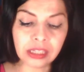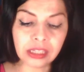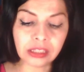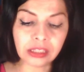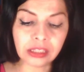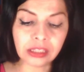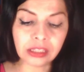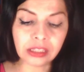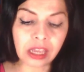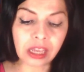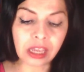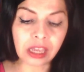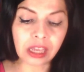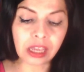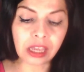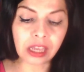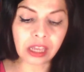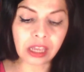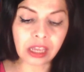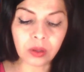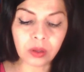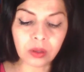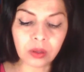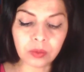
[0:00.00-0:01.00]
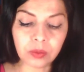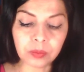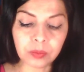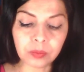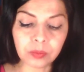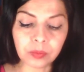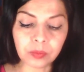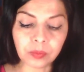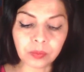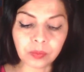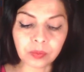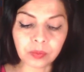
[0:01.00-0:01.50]
So
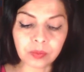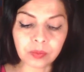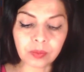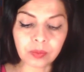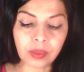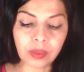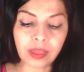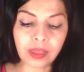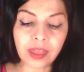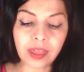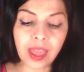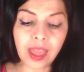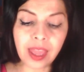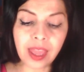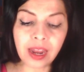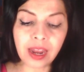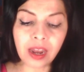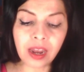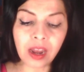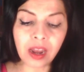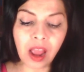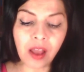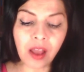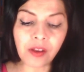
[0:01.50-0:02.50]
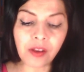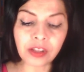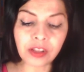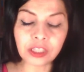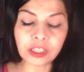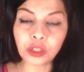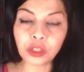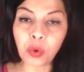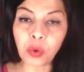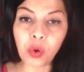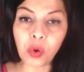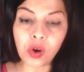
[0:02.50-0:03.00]
then
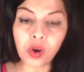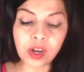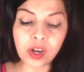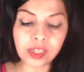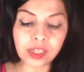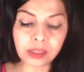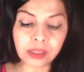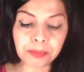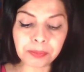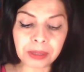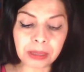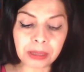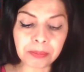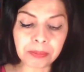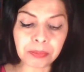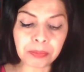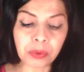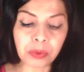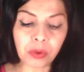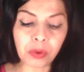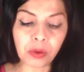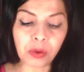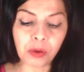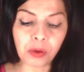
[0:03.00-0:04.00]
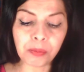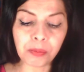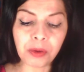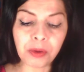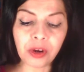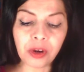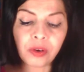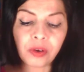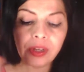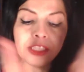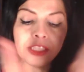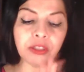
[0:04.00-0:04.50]
Taurus people,
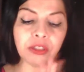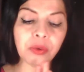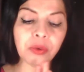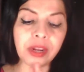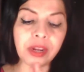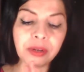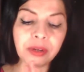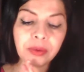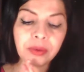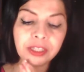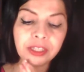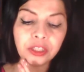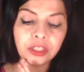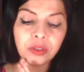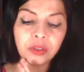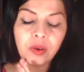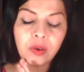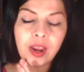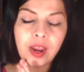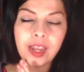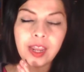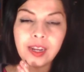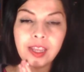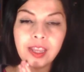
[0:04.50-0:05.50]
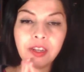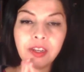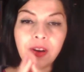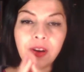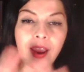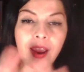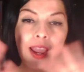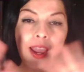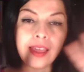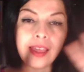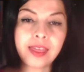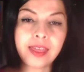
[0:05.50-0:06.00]
Mercury is going retrograde in your
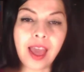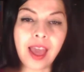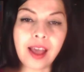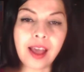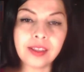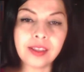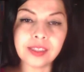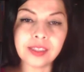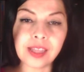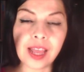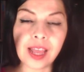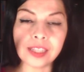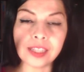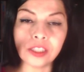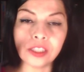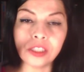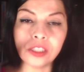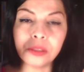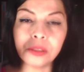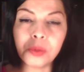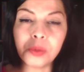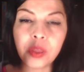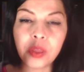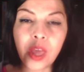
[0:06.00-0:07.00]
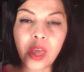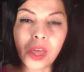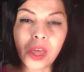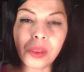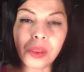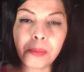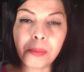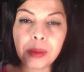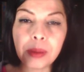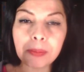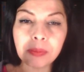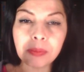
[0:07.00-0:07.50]
8th house. That has to do with other
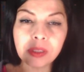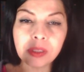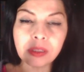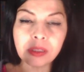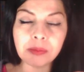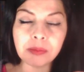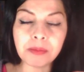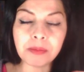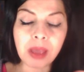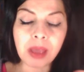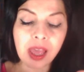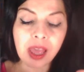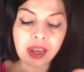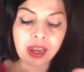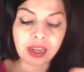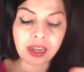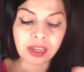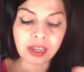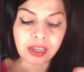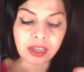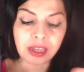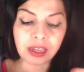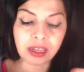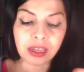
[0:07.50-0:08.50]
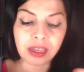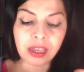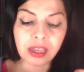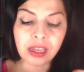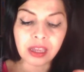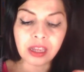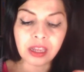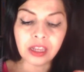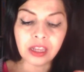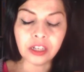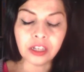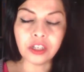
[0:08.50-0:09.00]
people's money.
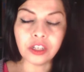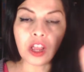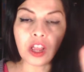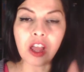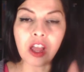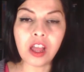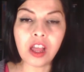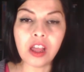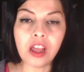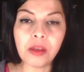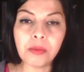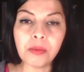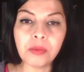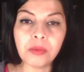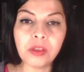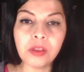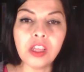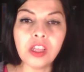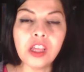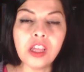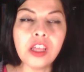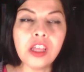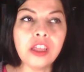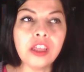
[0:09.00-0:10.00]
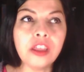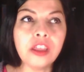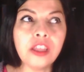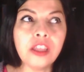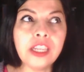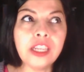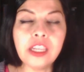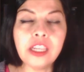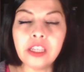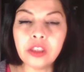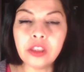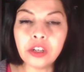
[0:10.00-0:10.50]

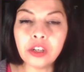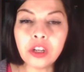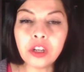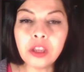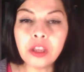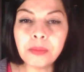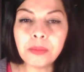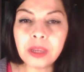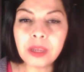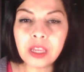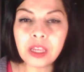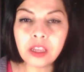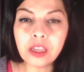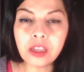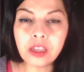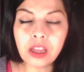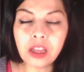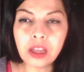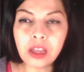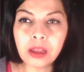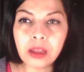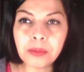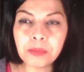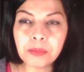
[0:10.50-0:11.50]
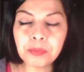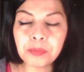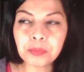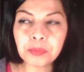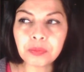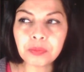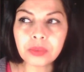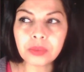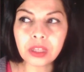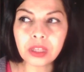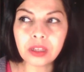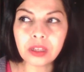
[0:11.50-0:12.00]
There could be
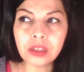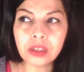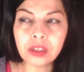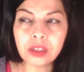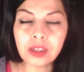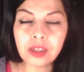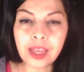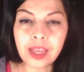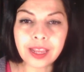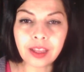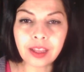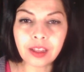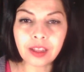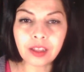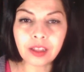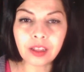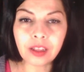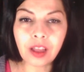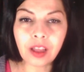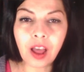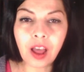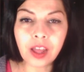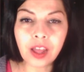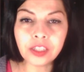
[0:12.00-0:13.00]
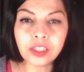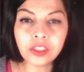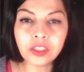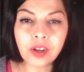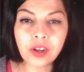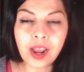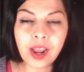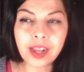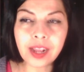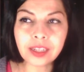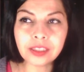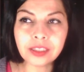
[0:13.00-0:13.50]
like
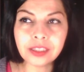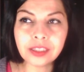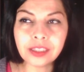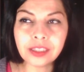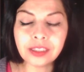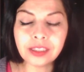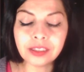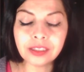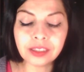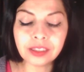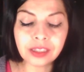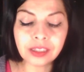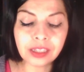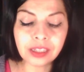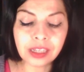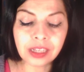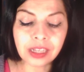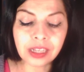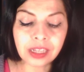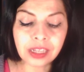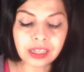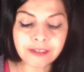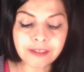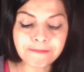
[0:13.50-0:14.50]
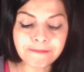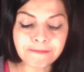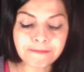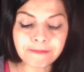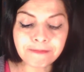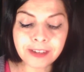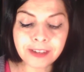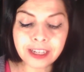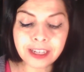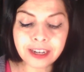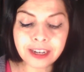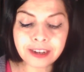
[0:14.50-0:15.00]
contracts,
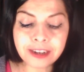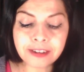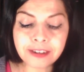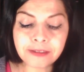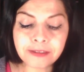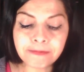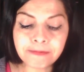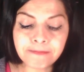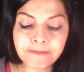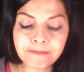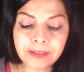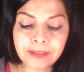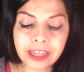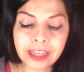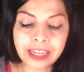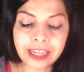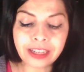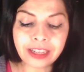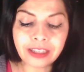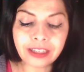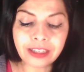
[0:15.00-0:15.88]
you know, like